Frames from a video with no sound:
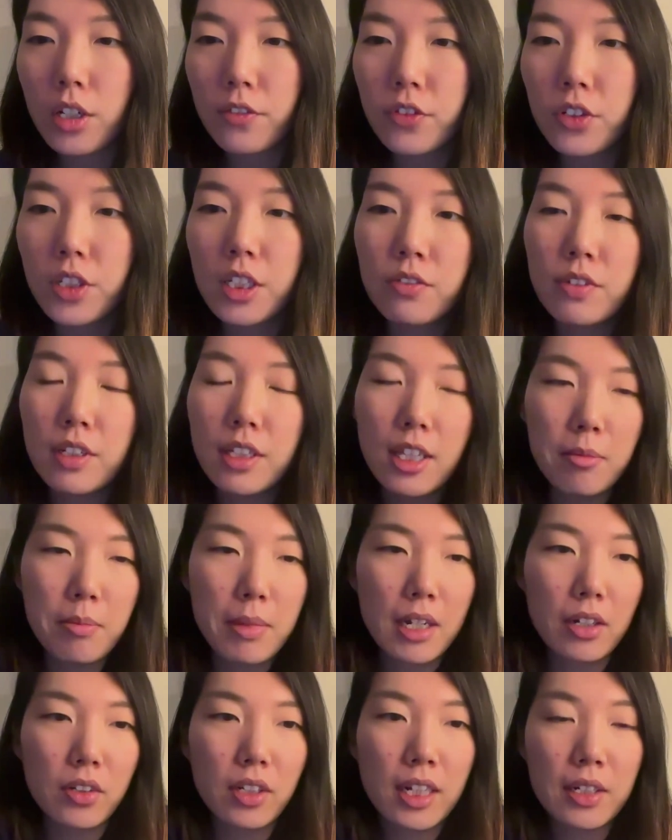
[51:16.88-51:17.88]
or if you can read
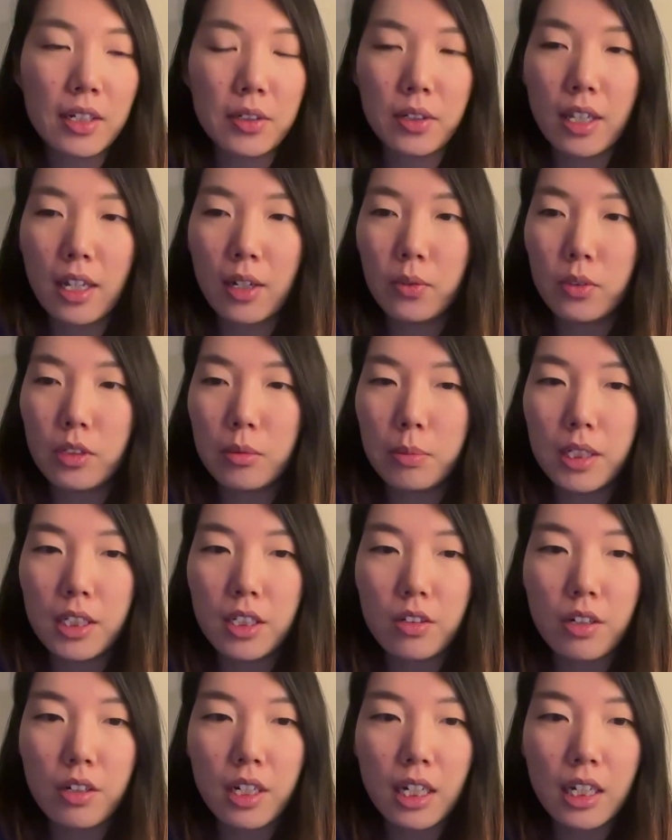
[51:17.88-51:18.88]
them out loud, that would
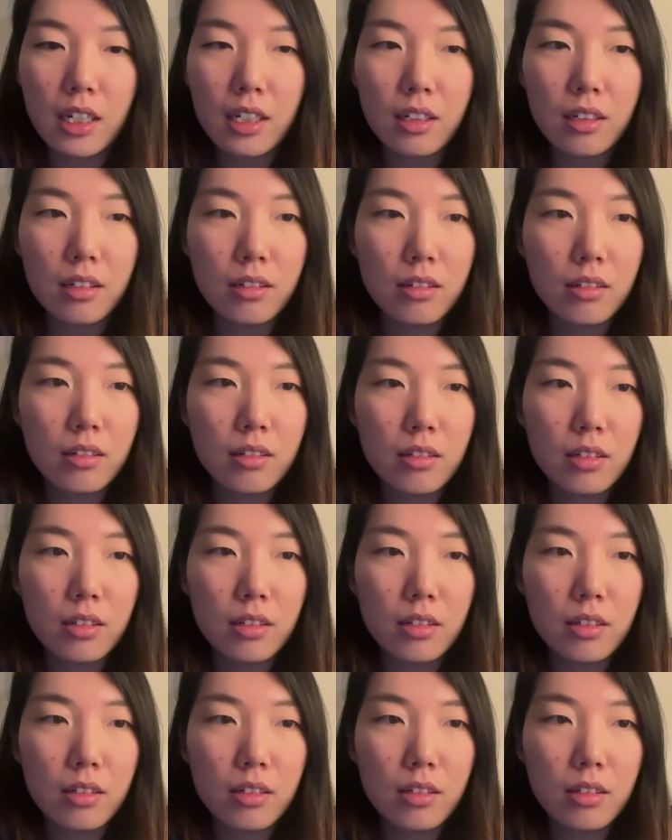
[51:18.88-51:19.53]
be great.